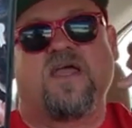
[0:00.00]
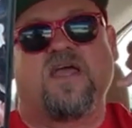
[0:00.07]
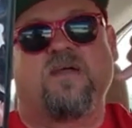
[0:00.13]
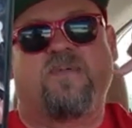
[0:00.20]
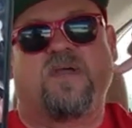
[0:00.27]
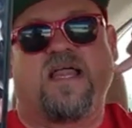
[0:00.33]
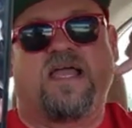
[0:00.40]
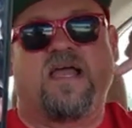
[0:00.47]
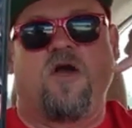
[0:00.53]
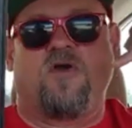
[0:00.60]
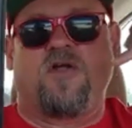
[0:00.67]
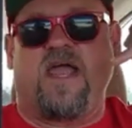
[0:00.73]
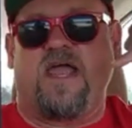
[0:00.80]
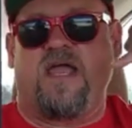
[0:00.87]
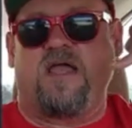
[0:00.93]
They'd be like,
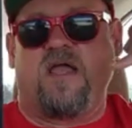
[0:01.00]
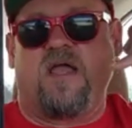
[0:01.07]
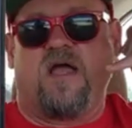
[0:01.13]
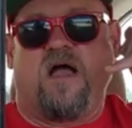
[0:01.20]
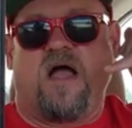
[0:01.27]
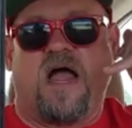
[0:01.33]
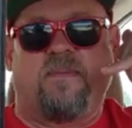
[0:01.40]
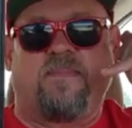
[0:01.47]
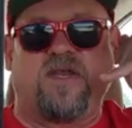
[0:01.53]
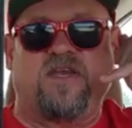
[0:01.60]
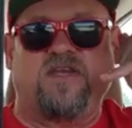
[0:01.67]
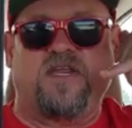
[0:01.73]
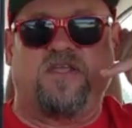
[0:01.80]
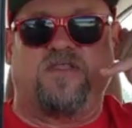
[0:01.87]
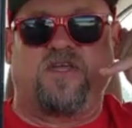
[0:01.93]
okay, I'm going
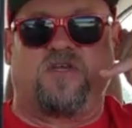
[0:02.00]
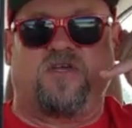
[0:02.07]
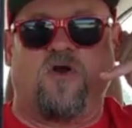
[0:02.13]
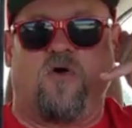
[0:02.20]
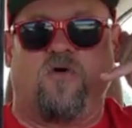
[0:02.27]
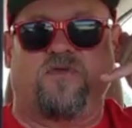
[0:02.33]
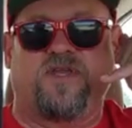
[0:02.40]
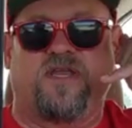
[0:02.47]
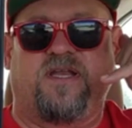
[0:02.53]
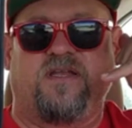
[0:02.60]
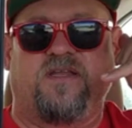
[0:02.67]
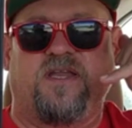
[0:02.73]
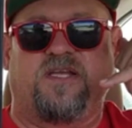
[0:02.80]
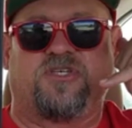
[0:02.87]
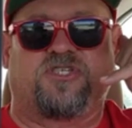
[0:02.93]
to need the gold
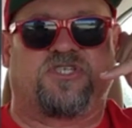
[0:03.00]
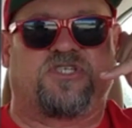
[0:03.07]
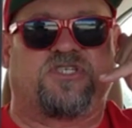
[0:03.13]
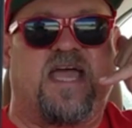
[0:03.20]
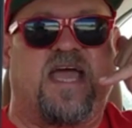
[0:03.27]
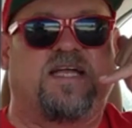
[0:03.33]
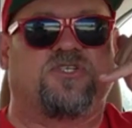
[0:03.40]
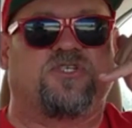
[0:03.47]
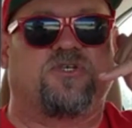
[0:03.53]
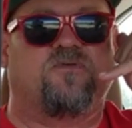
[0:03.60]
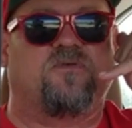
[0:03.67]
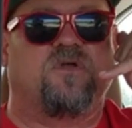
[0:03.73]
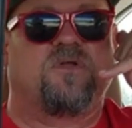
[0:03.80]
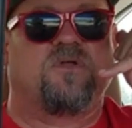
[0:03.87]
ninja statue.